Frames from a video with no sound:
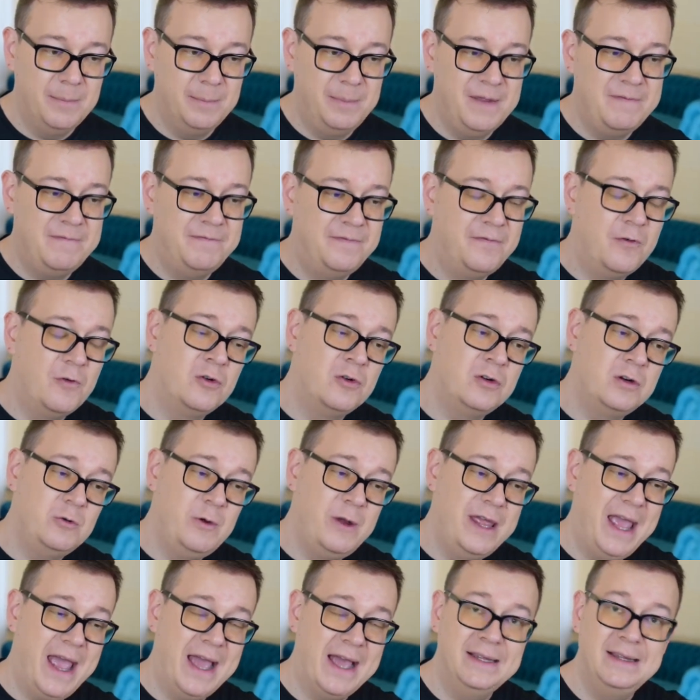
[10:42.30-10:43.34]
before
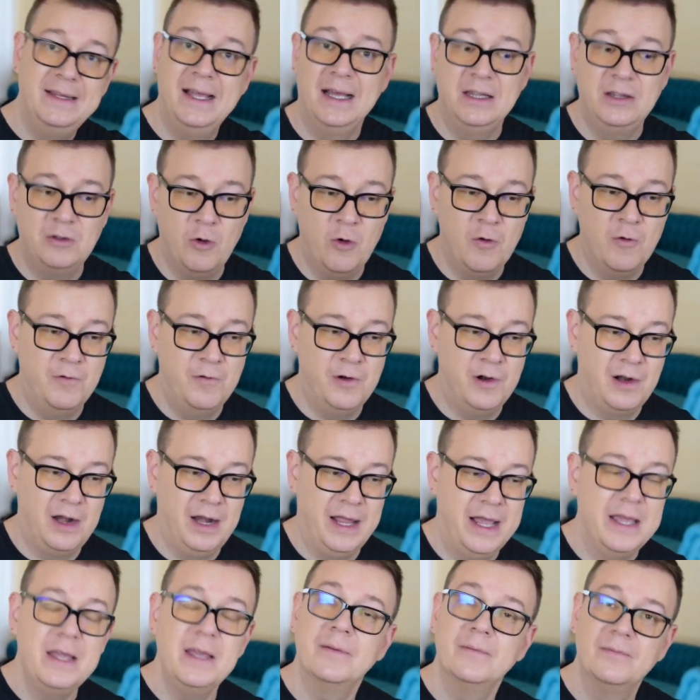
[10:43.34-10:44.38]
we add that
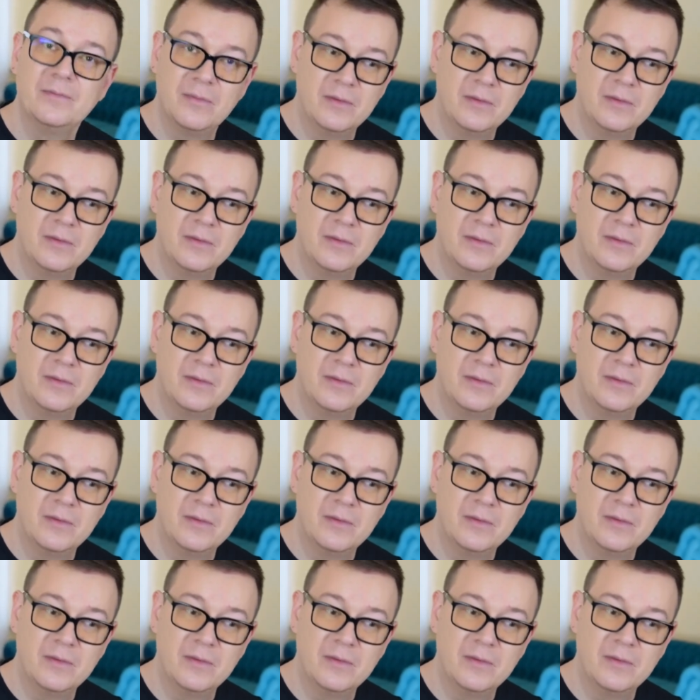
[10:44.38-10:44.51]
overlay.